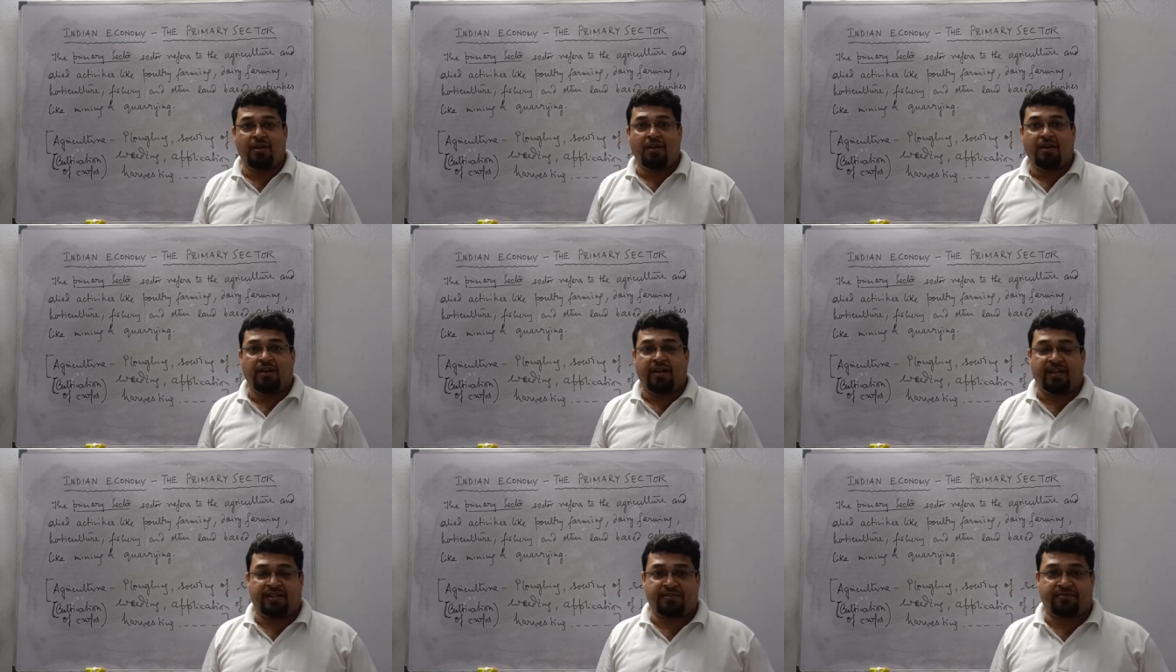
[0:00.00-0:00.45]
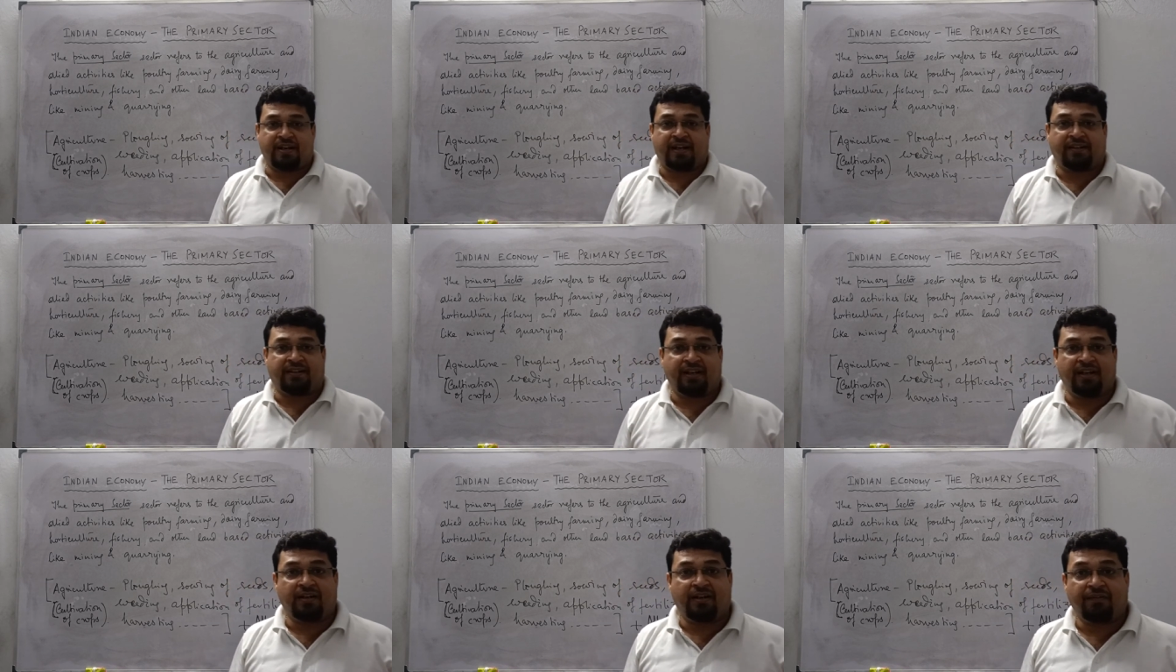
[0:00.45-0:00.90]

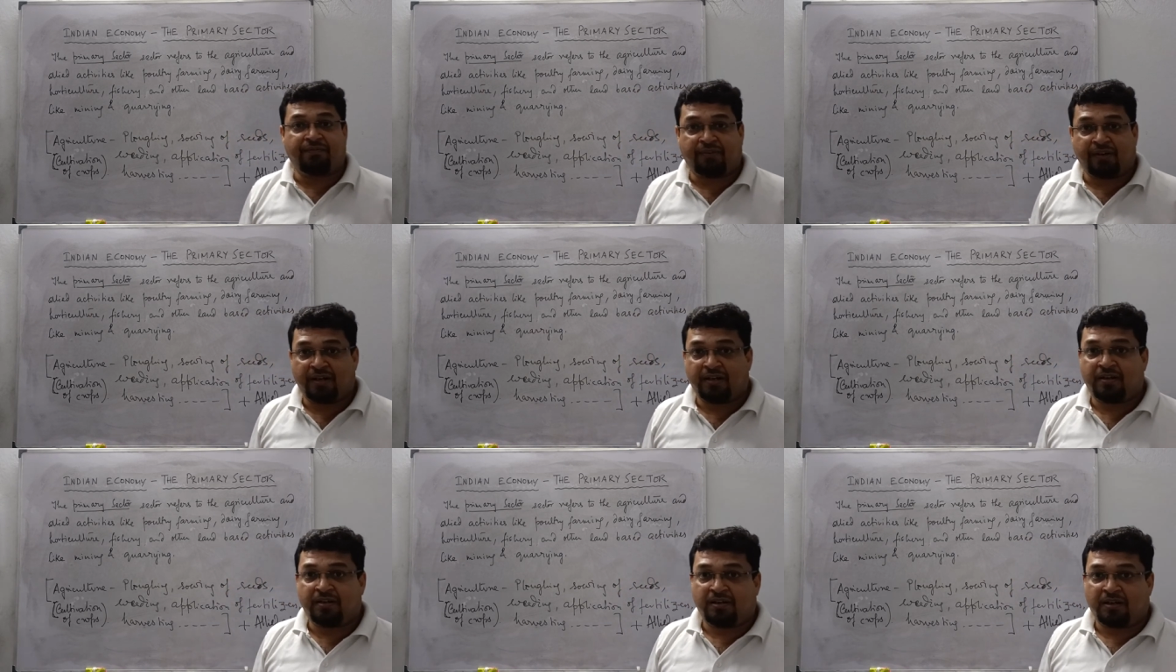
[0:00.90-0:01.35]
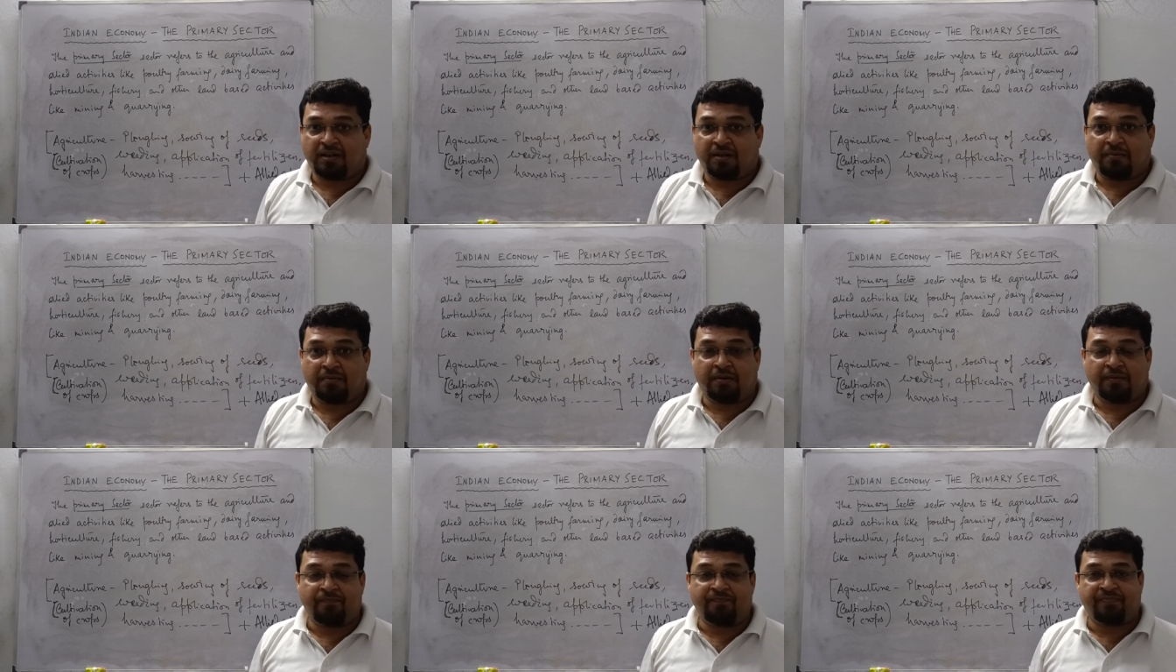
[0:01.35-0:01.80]
extracting different
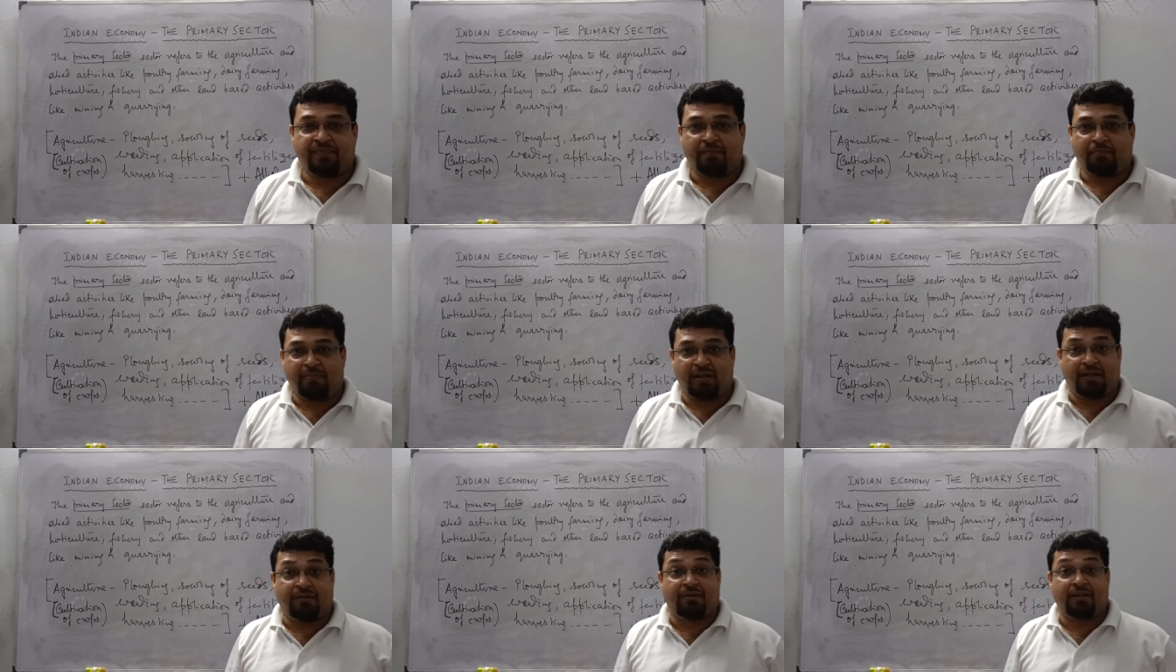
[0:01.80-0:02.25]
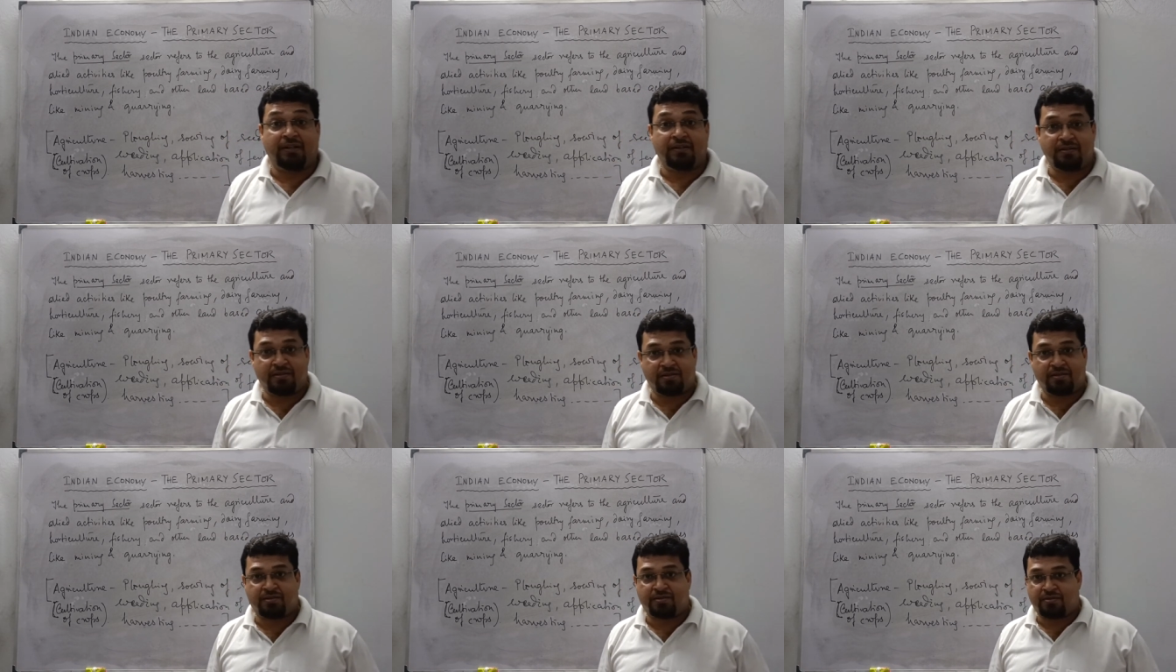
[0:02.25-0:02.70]

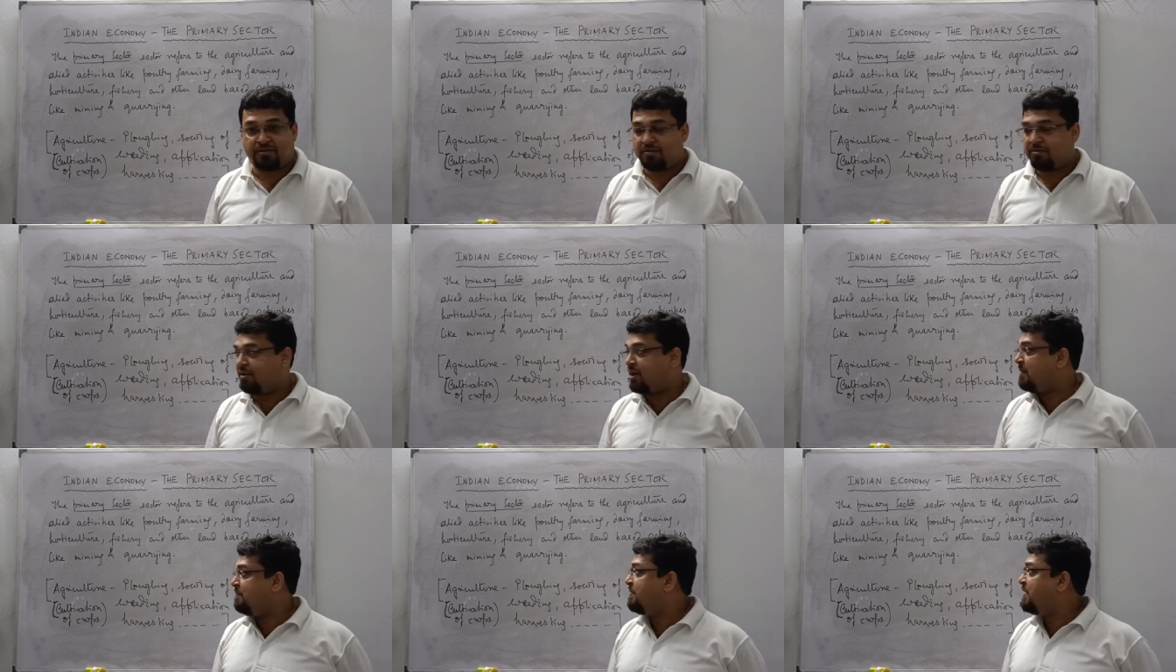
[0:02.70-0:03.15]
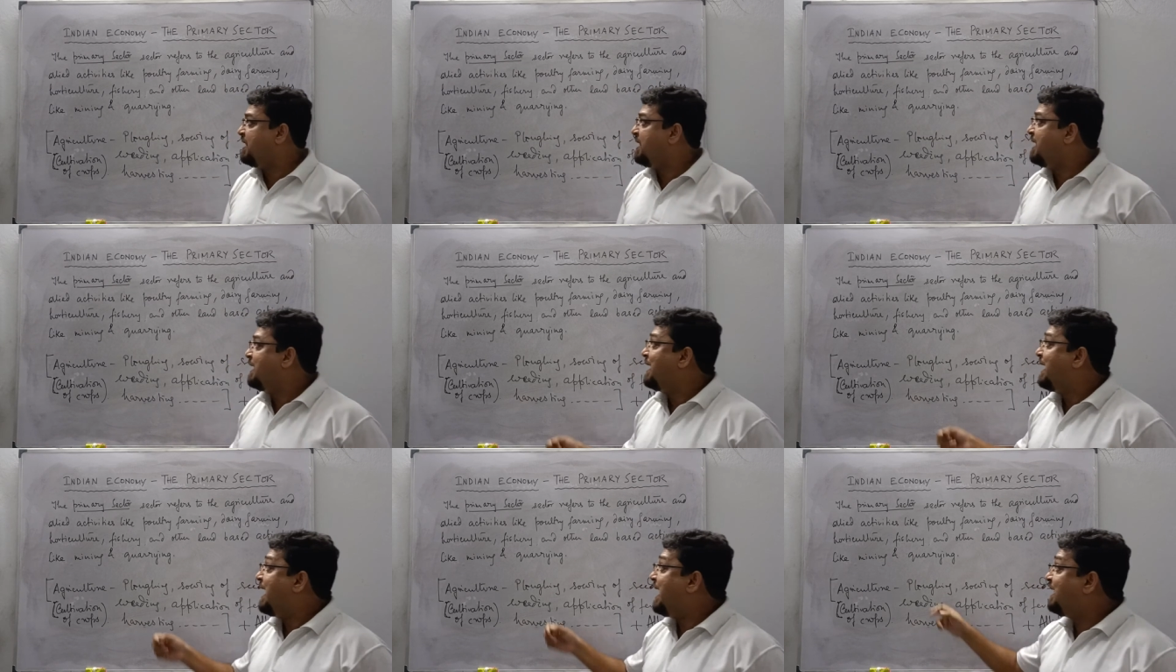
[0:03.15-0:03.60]
minerals, okay,
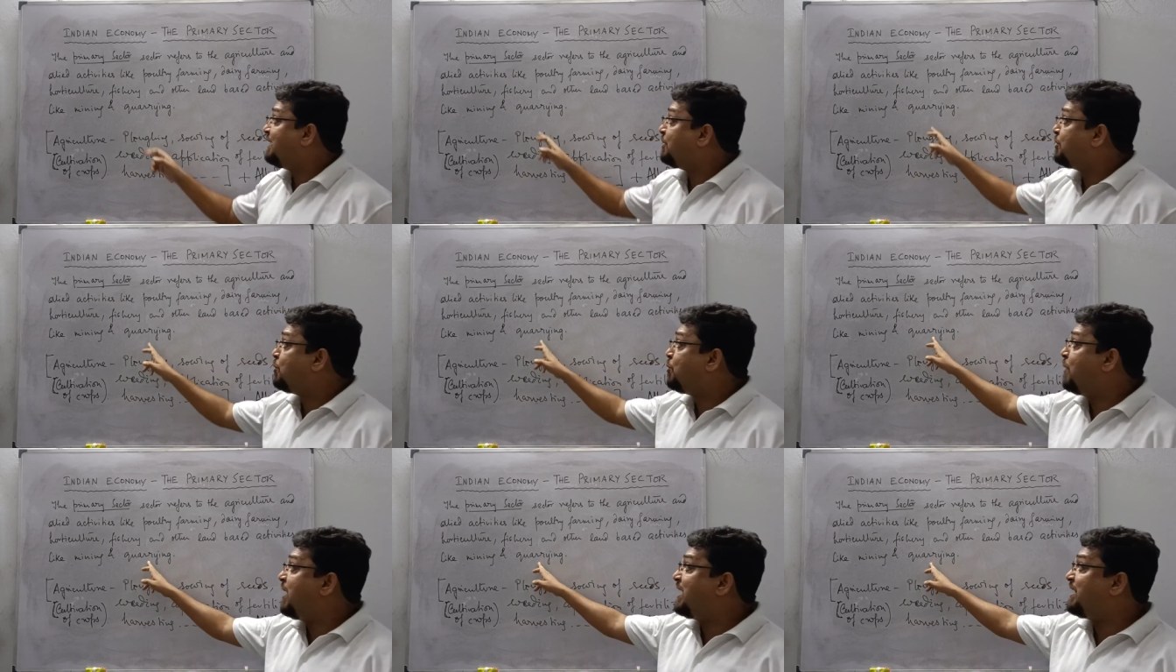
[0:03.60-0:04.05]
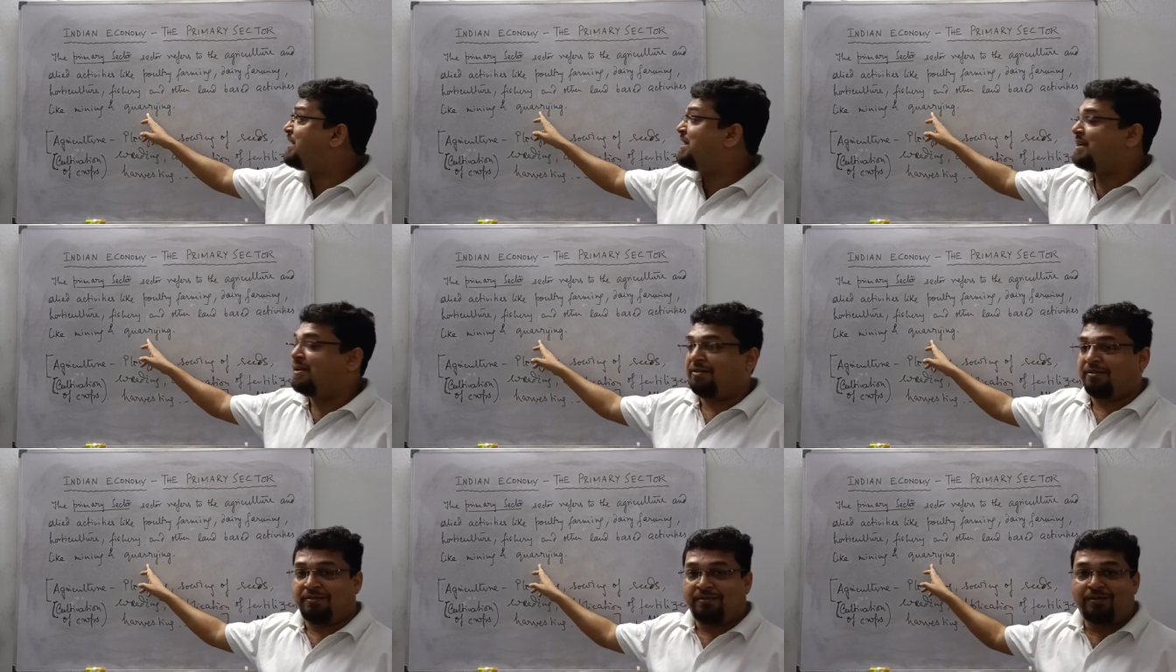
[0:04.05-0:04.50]
and
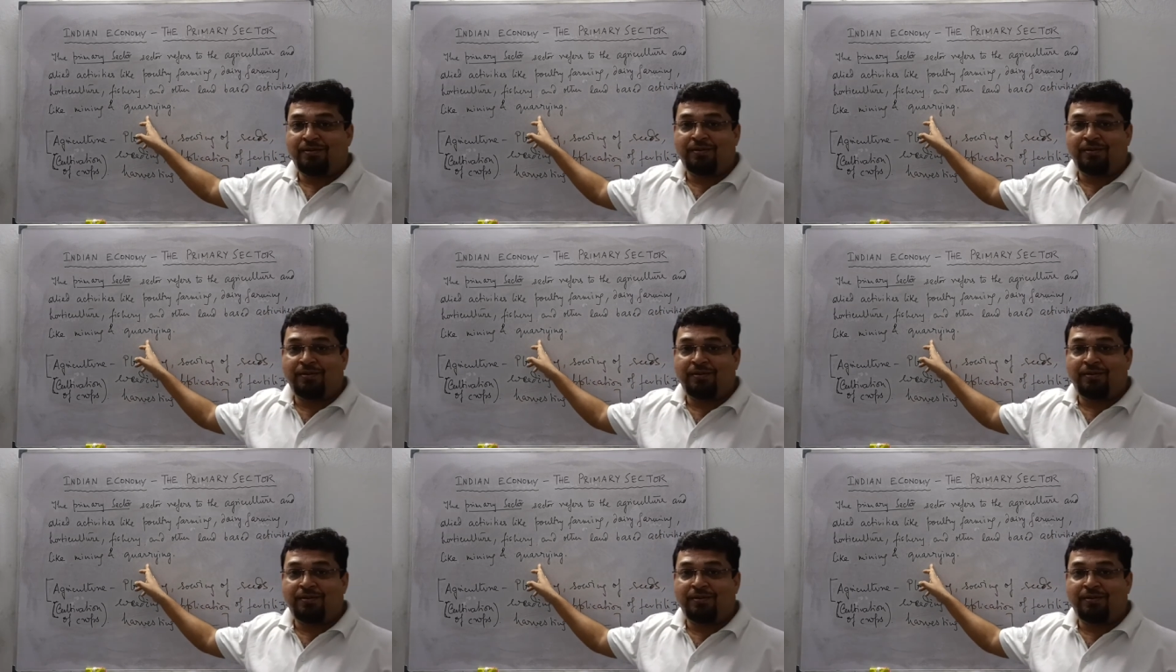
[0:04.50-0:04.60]
quarrying,